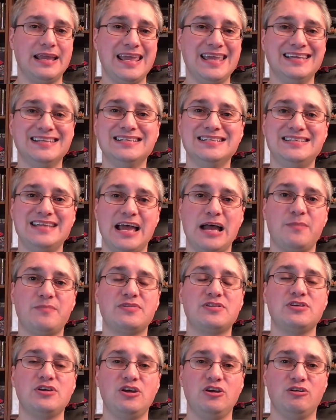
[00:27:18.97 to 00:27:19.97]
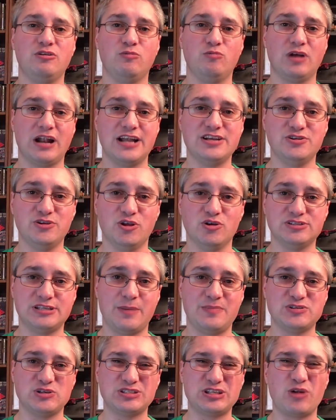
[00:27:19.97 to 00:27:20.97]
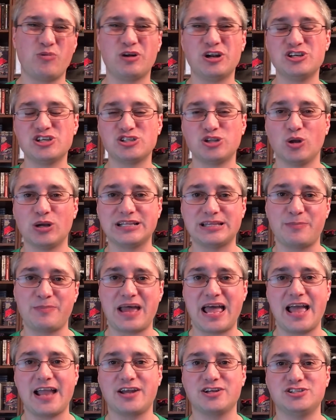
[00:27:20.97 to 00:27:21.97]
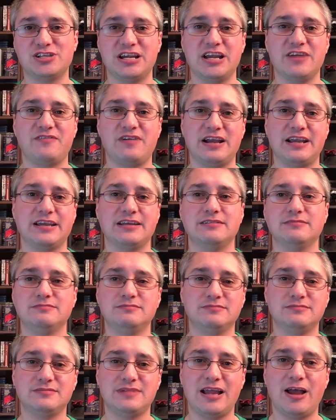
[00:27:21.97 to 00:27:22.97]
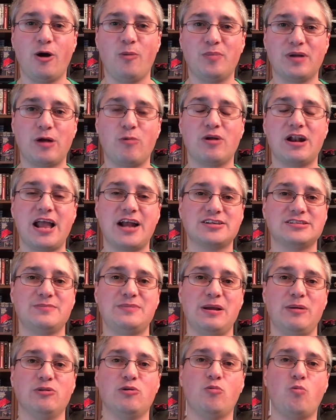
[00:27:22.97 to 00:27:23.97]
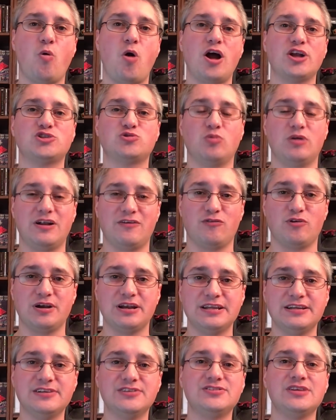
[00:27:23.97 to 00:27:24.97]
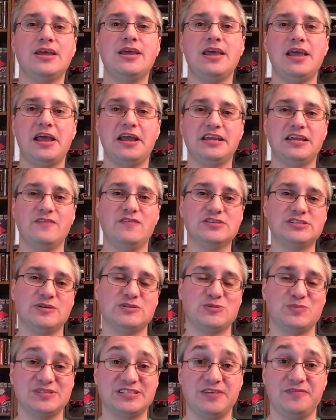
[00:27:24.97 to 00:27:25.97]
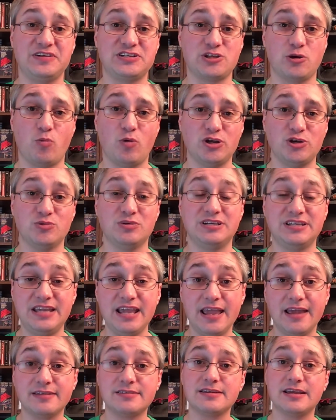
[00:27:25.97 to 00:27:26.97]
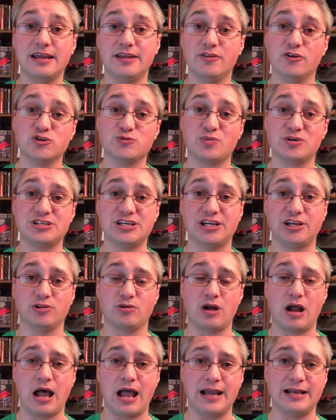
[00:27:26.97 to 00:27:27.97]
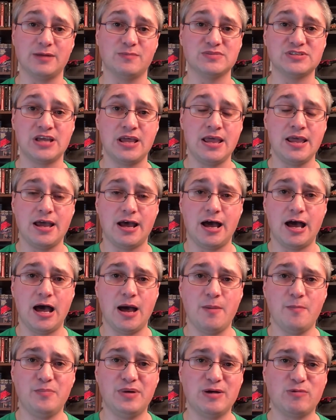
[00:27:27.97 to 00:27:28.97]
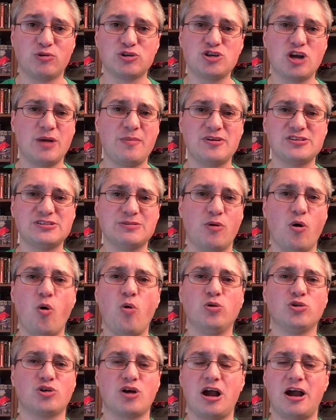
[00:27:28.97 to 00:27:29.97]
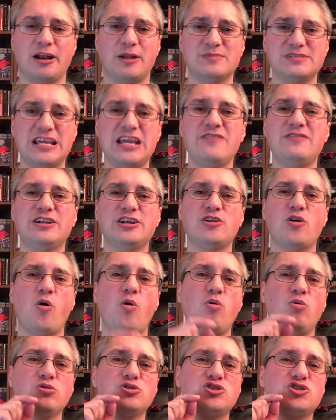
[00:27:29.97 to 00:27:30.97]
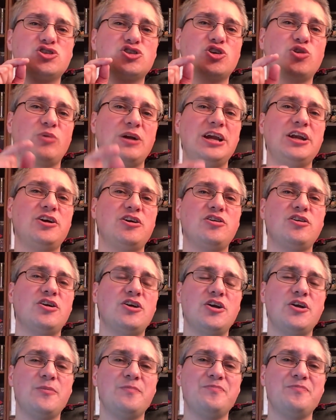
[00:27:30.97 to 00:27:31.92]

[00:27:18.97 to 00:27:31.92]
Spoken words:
in depth when I do those episodes. I don't want to just look at the packaging if I can help it. I want to actually be able to watch whatever it is and give you some specifics on what you get in those particular items. But we're talking about some older items. Even an old screener